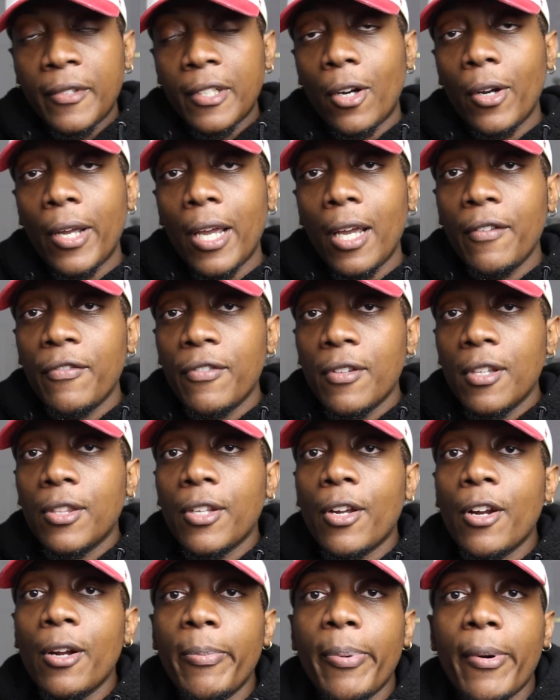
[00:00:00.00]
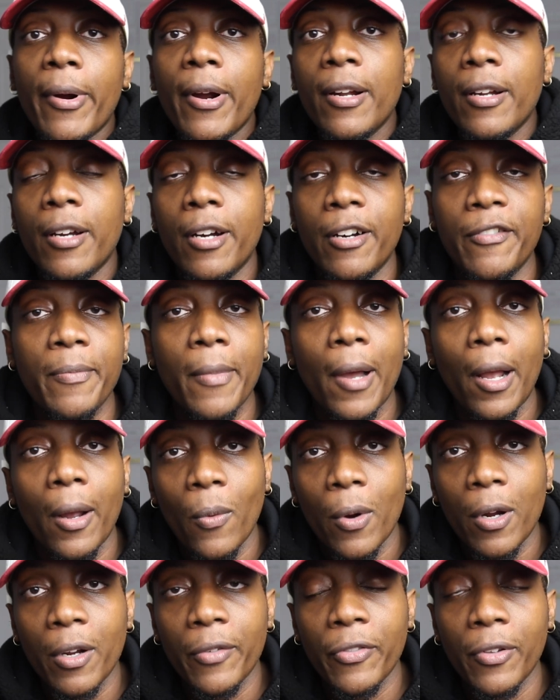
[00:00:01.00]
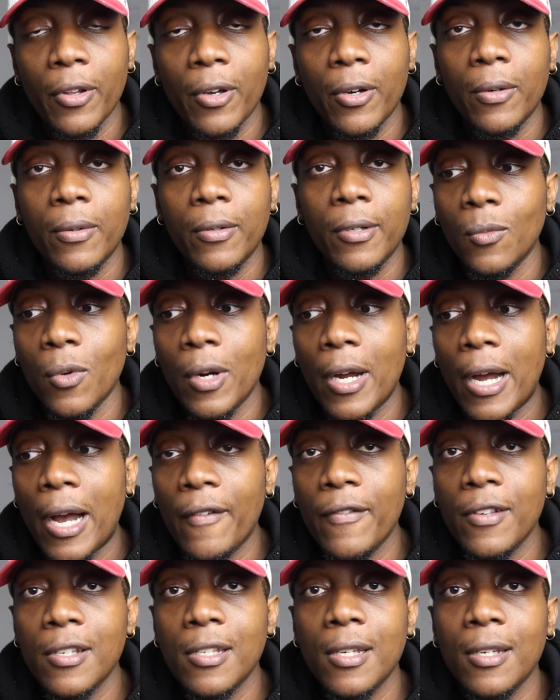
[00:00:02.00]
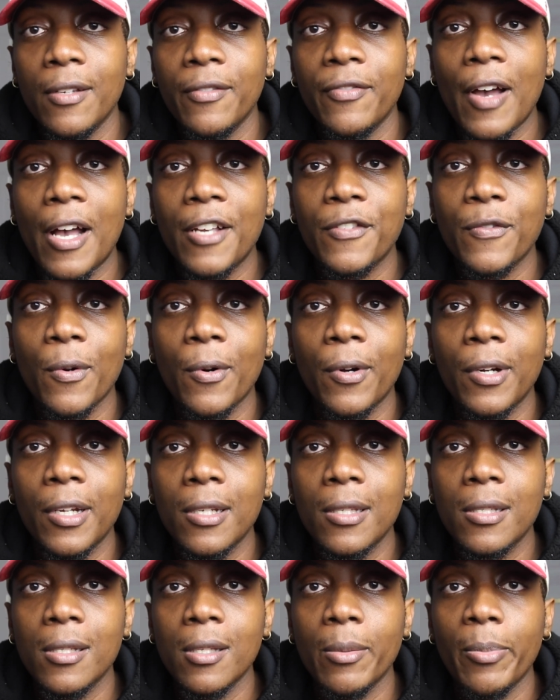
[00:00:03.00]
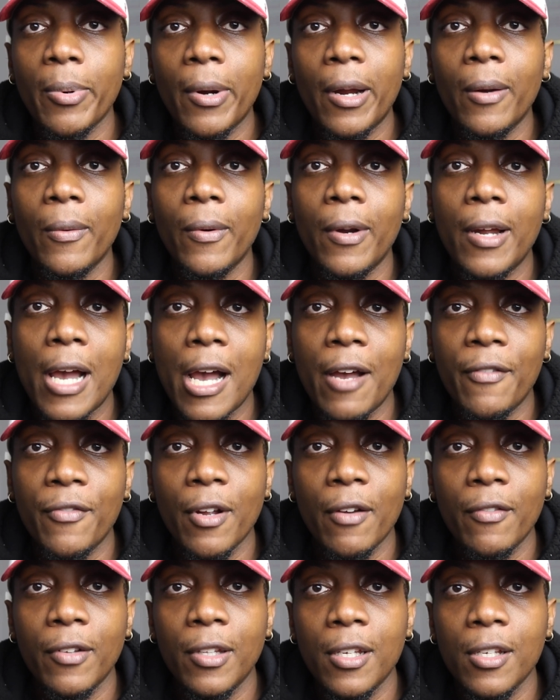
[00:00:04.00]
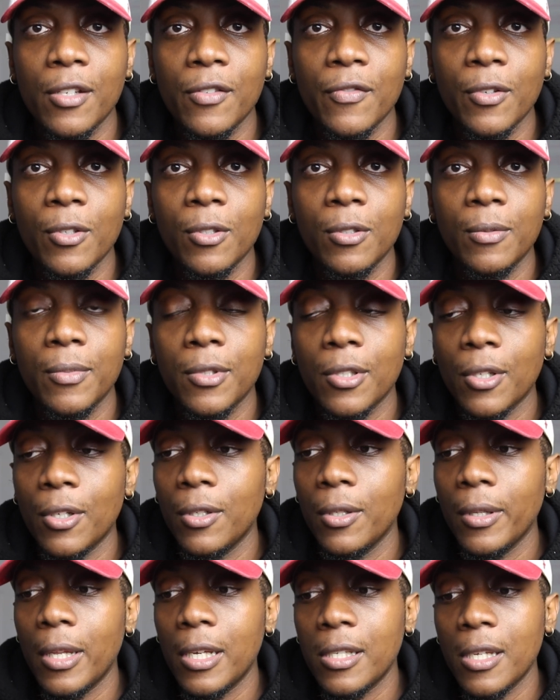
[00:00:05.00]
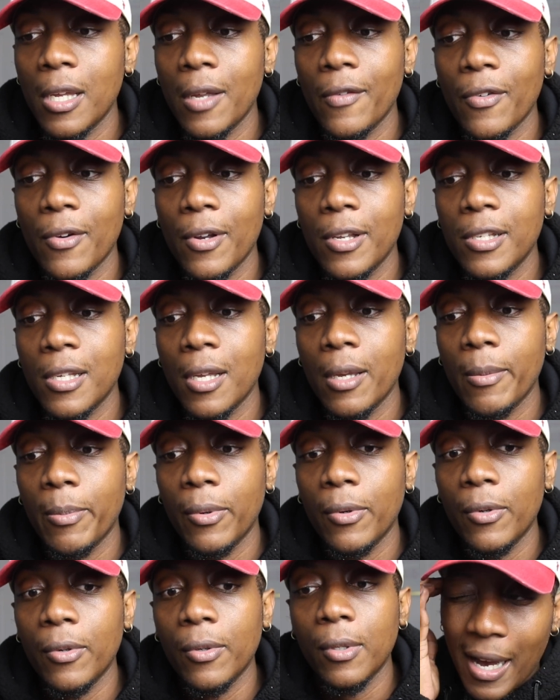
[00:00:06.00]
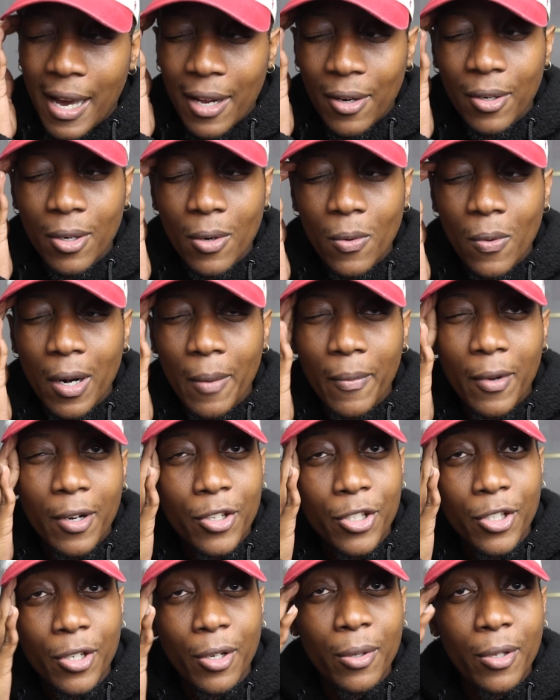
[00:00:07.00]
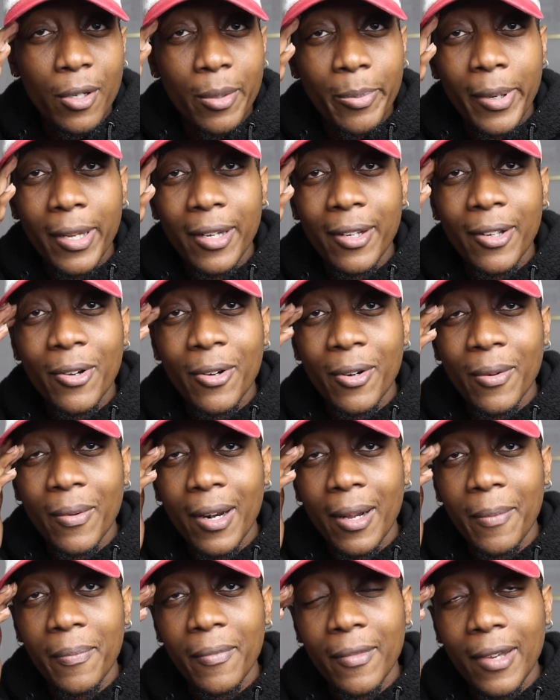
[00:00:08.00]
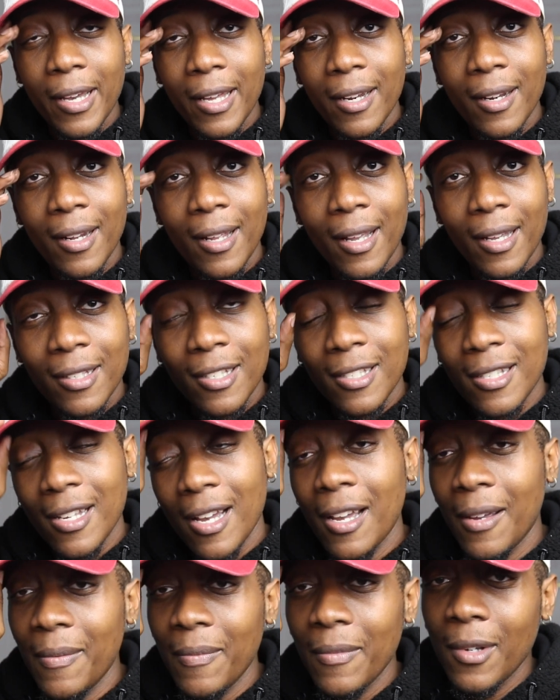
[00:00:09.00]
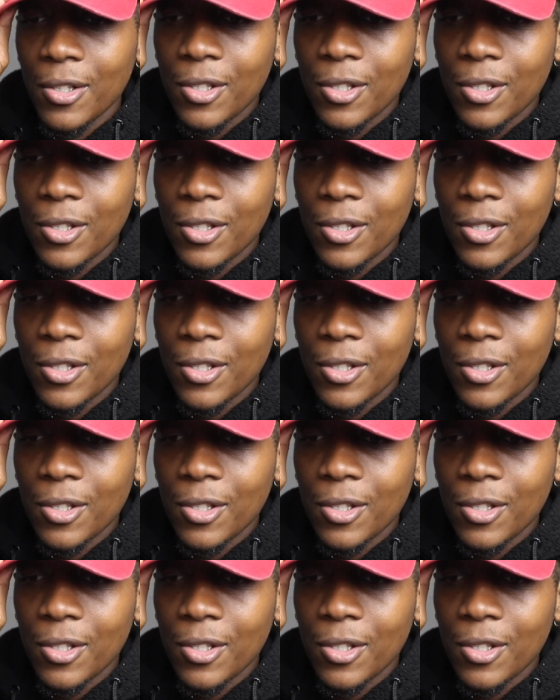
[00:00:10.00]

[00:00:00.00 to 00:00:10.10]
Okay, for the third part of my workflow, we're obviously fast forwarding to the part where after everything is filmed. So let's say, for example, I don't know what I'm going to show you depending on what I'm editing at the time.